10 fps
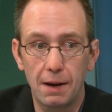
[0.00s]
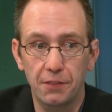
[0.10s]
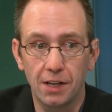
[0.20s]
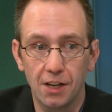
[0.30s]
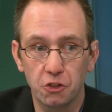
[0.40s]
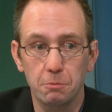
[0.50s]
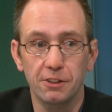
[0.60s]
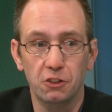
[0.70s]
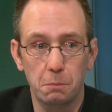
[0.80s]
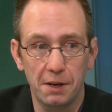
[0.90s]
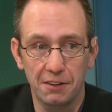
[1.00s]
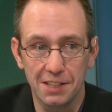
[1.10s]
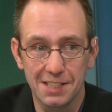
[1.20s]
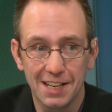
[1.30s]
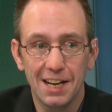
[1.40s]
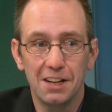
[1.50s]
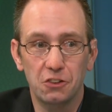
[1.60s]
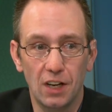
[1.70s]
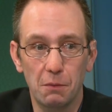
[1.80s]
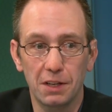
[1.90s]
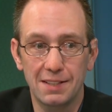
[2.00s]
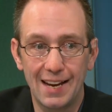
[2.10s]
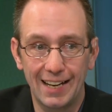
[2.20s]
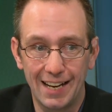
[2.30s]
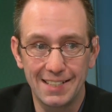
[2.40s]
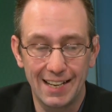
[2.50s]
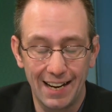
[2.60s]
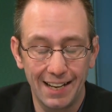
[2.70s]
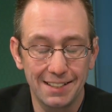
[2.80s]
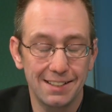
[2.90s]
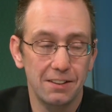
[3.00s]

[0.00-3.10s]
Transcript: about the customer experience, so they want to take it end to end.